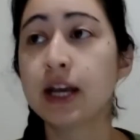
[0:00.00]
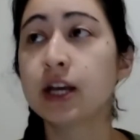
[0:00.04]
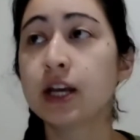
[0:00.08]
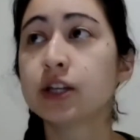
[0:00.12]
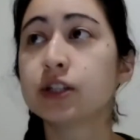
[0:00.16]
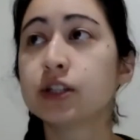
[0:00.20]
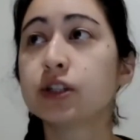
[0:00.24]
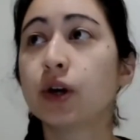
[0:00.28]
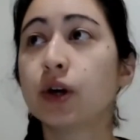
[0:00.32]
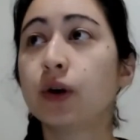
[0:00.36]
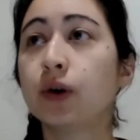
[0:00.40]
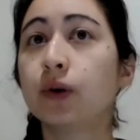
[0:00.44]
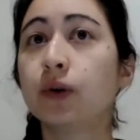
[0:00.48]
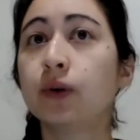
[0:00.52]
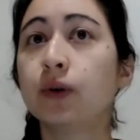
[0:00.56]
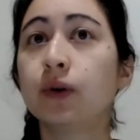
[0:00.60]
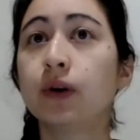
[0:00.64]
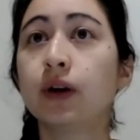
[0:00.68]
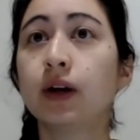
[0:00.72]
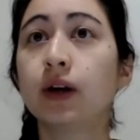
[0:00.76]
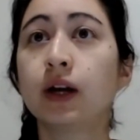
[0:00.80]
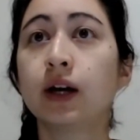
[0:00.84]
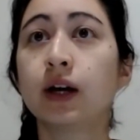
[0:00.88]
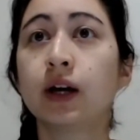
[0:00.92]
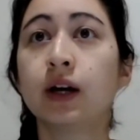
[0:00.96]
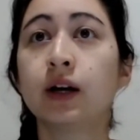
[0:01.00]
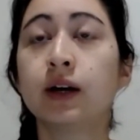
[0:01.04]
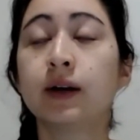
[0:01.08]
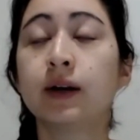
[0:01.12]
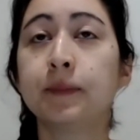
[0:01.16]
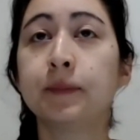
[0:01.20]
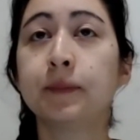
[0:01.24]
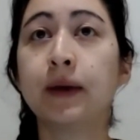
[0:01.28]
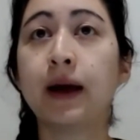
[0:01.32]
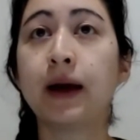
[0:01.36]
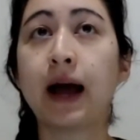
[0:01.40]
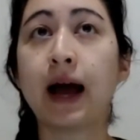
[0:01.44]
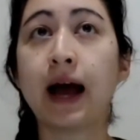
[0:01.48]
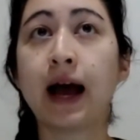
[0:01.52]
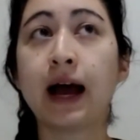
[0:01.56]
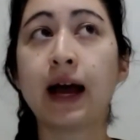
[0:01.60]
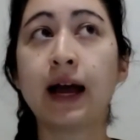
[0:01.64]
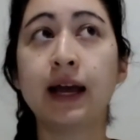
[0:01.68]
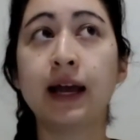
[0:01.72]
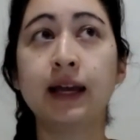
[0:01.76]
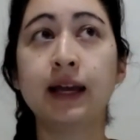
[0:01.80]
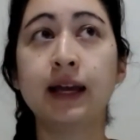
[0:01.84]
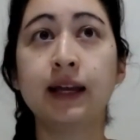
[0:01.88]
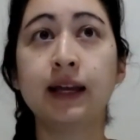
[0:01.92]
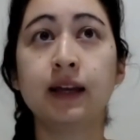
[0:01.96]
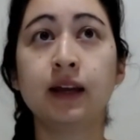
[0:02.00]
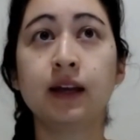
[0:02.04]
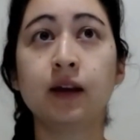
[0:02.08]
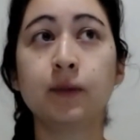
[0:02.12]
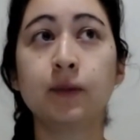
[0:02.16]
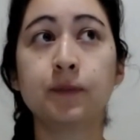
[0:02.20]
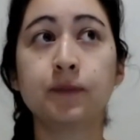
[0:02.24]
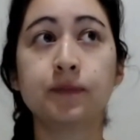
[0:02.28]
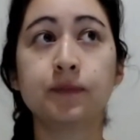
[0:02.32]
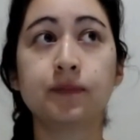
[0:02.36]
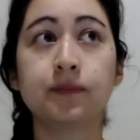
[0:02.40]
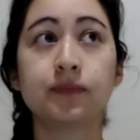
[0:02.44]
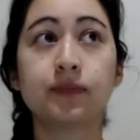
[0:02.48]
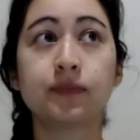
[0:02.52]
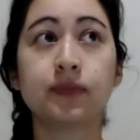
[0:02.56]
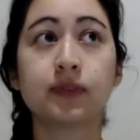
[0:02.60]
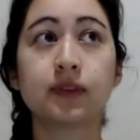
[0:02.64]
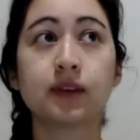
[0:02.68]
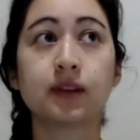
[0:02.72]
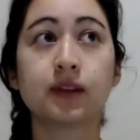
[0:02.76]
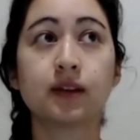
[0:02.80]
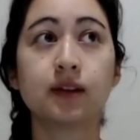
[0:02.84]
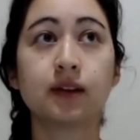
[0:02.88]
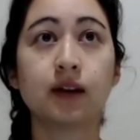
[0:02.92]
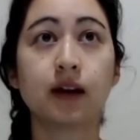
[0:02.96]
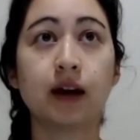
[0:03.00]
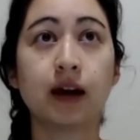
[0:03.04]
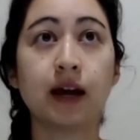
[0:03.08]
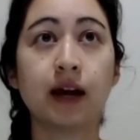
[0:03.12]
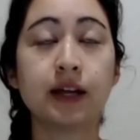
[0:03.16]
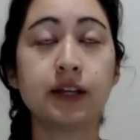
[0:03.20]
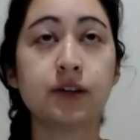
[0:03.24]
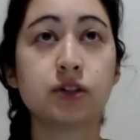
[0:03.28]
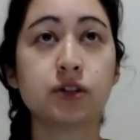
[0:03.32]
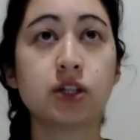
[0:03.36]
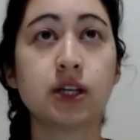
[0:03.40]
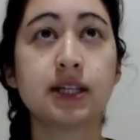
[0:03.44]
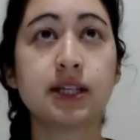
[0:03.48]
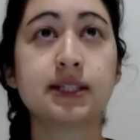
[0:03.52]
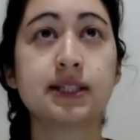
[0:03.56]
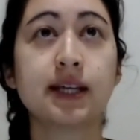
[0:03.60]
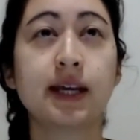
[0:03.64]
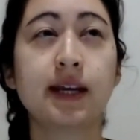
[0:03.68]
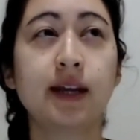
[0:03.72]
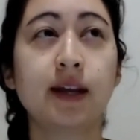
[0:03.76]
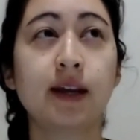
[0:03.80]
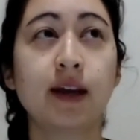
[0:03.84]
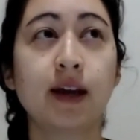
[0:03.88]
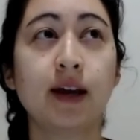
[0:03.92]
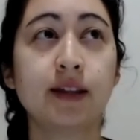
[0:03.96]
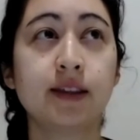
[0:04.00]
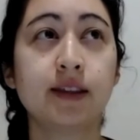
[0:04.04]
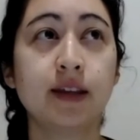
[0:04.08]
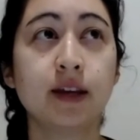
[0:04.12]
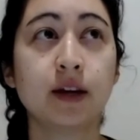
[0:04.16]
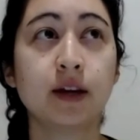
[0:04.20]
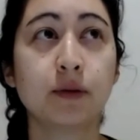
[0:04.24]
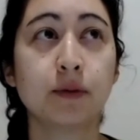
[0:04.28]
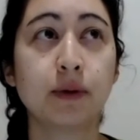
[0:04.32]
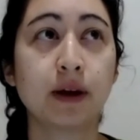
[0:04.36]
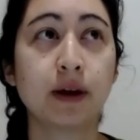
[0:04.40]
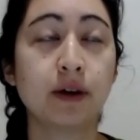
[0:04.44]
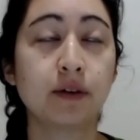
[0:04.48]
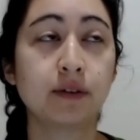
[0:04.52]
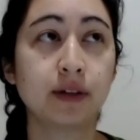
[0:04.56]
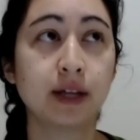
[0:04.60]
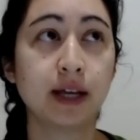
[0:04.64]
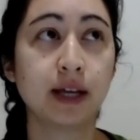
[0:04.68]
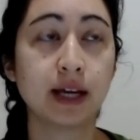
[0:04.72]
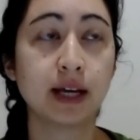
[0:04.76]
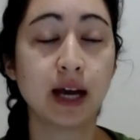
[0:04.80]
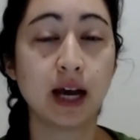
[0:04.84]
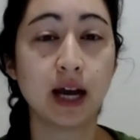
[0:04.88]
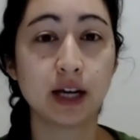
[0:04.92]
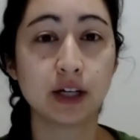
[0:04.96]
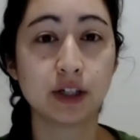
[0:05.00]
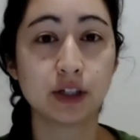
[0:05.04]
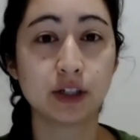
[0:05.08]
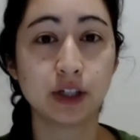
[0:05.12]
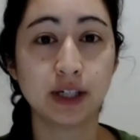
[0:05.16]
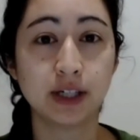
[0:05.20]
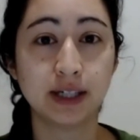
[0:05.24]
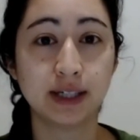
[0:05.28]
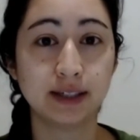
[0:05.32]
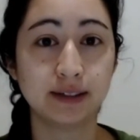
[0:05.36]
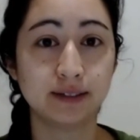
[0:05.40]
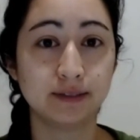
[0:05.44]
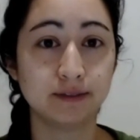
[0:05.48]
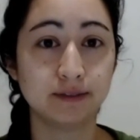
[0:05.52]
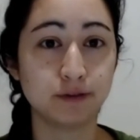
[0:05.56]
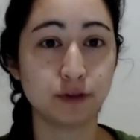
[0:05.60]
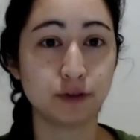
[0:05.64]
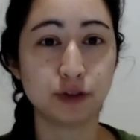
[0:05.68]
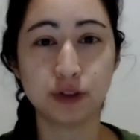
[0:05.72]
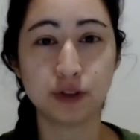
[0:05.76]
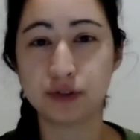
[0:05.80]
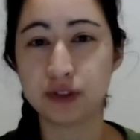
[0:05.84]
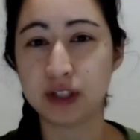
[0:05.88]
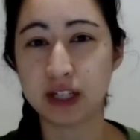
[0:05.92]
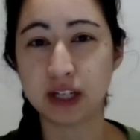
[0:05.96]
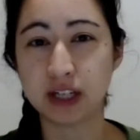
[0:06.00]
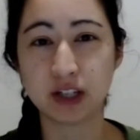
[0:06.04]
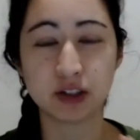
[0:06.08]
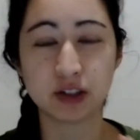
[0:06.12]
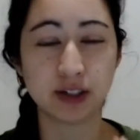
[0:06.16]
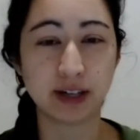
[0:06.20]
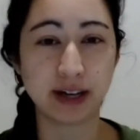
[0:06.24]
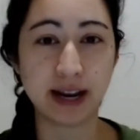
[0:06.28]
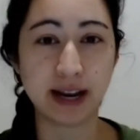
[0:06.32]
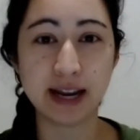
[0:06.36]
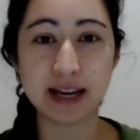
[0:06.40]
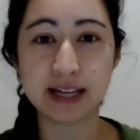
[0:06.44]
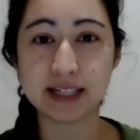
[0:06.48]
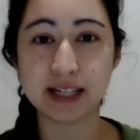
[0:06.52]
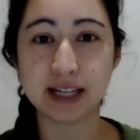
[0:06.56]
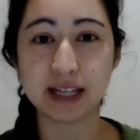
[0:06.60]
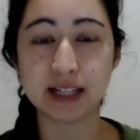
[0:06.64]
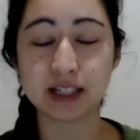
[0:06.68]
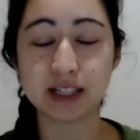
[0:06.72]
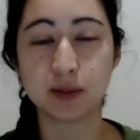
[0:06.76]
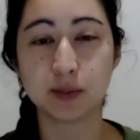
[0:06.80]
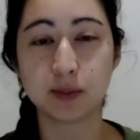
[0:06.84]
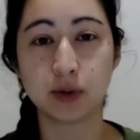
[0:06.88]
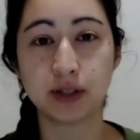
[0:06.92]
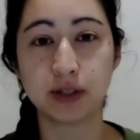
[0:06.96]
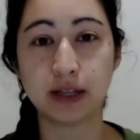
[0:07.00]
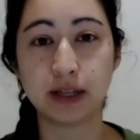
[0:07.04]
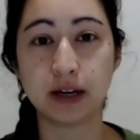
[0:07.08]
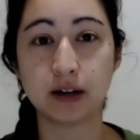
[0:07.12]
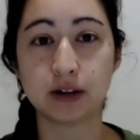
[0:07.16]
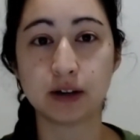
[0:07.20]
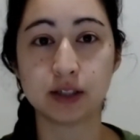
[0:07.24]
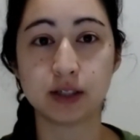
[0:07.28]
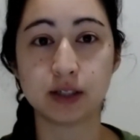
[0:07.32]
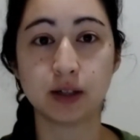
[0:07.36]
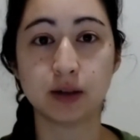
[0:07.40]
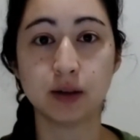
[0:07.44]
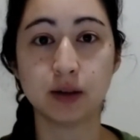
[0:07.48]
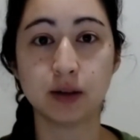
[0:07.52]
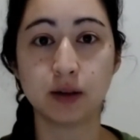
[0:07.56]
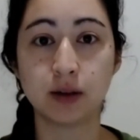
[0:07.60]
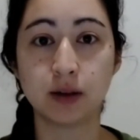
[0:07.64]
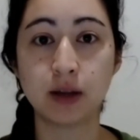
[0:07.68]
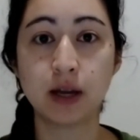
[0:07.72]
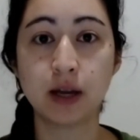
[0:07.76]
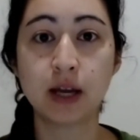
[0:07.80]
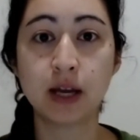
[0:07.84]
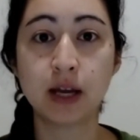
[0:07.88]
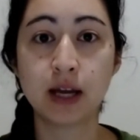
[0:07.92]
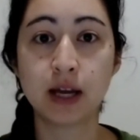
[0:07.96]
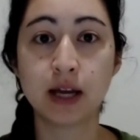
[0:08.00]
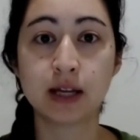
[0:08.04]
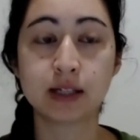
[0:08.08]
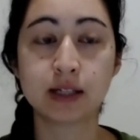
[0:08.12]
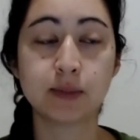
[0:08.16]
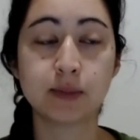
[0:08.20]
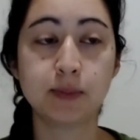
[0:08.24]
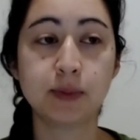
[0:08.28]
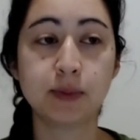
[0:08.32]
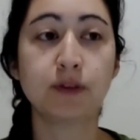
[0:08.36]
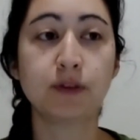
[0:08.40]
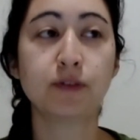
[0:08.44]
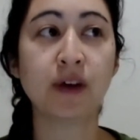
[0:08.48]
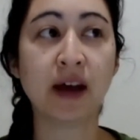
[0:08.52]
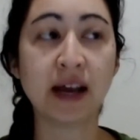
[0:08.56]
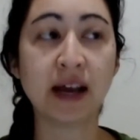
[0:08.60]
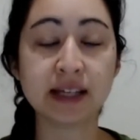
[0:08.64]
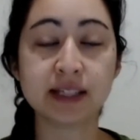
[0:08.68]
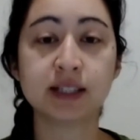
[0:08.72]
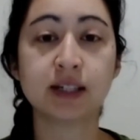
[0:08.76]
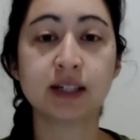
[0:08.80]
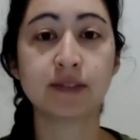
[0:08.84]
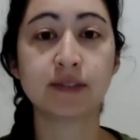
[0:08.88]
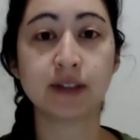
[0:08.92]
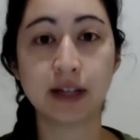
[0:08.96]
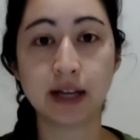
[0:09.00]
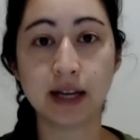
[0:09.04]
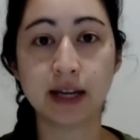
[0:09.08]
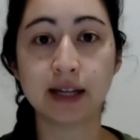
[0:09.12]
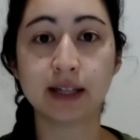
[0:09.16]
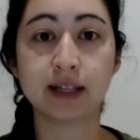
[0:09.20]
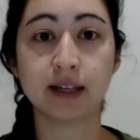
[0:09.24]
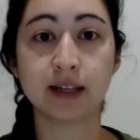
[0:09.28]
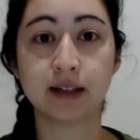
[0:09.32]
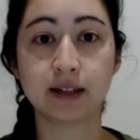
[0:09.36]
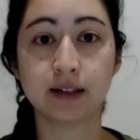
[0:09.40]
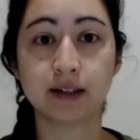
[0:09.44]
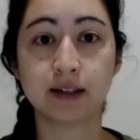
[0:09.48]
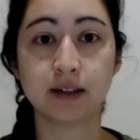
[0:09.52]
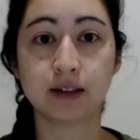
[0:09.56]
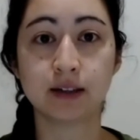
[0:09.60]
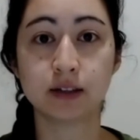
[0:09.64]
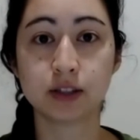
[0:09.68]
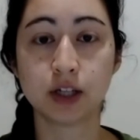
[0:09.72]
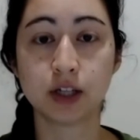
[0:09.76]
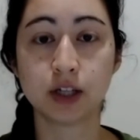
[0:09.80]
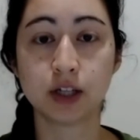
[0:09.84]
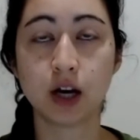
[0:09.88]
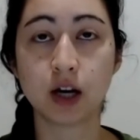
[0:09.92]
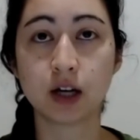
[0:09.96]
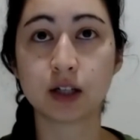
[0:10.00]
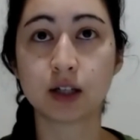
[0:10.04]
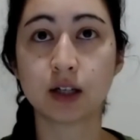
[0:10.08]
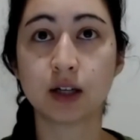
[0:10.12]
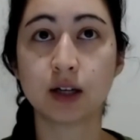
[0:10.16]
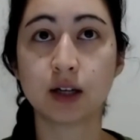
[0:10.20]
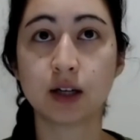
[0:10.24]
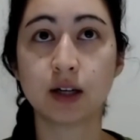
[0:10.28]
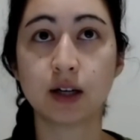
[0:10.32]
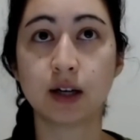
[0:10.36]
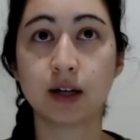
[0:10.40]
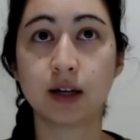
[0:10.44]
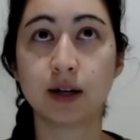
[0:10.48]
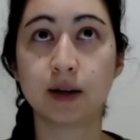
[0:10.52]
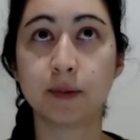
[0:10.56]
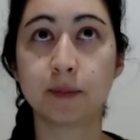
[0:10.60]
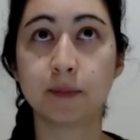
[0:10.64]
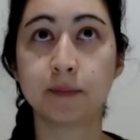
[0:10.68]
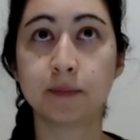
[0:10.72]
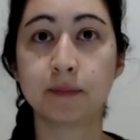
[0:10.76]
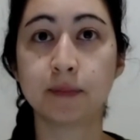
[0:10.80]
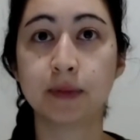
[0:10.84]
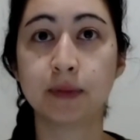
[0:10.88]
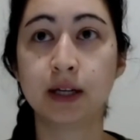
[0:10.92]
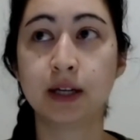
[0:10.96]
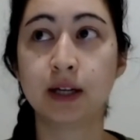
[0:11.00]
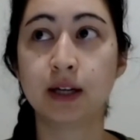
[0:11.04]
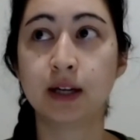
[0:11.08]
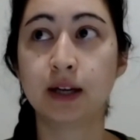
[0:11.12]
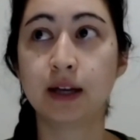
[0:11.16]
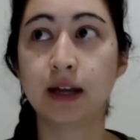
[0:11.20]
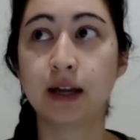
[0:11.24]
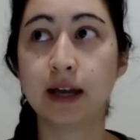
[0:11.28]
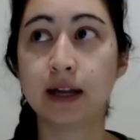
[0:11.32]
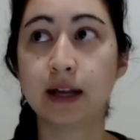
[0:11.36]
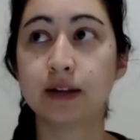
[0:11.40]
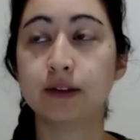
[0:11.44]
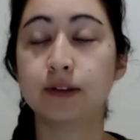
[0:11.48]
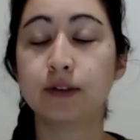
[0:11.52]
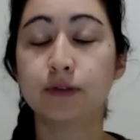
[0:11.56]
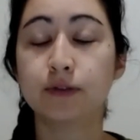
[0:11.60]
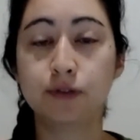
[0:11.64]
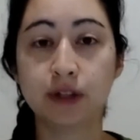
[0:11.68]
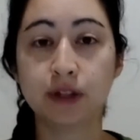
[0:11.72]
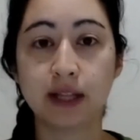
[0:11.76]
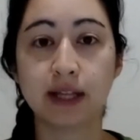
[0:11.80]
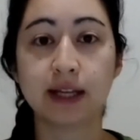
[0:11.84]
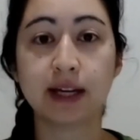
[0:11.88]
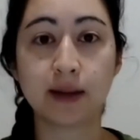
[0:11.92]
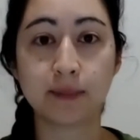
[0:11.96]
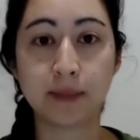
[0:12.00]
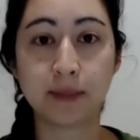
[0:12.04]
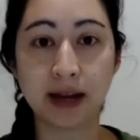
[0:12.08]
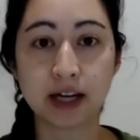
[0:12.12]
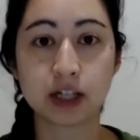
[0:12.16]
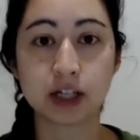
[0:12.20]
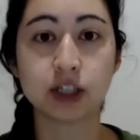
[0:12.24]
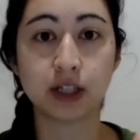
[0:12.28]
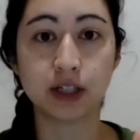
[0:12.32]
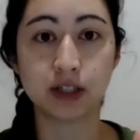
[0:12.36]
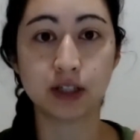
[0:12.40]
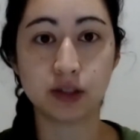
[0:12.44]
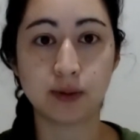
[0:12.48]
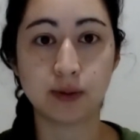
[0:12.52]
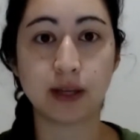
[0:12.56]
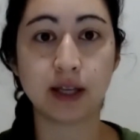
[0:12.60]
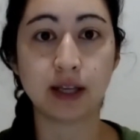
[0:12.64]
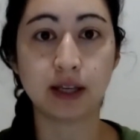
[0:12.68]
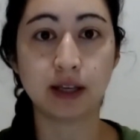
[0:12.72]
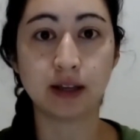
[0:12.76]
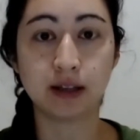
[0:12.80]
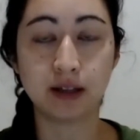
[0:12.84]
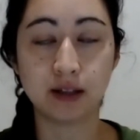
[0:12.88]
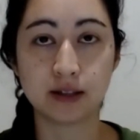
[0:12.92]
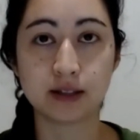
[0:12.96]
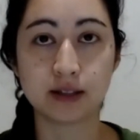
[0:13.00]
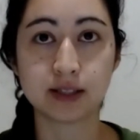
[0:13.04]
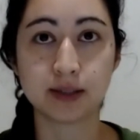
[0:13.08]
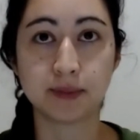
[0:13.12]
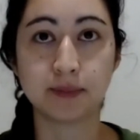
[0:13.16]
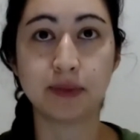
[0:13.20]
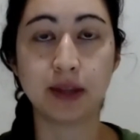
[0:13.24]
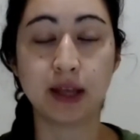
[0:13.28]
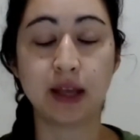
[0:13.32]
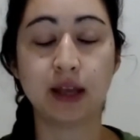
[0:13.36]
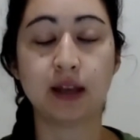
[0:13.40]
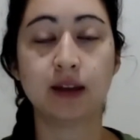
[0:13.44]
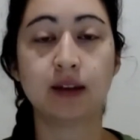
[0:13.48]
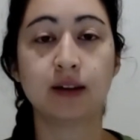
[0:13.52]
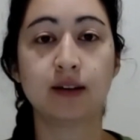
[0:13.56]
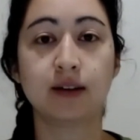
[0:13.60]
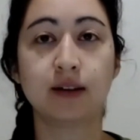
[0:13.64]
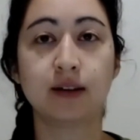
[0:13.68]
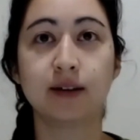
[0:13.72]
So I usually set it, I think, around like 115, 118, somewhere in there, to be fast enough that I can talk and feel like I'm actually doing something.